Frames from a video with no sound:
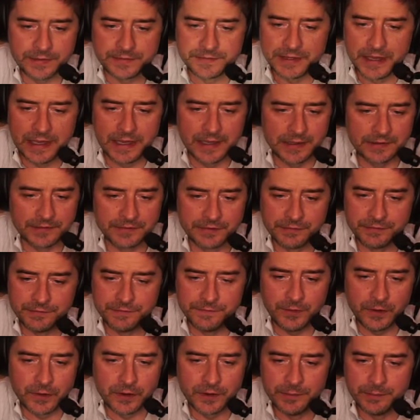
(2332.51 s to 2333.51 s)
tank is a
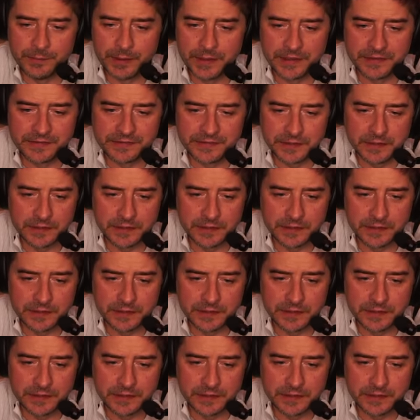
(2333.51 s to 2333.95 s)
fucking beast.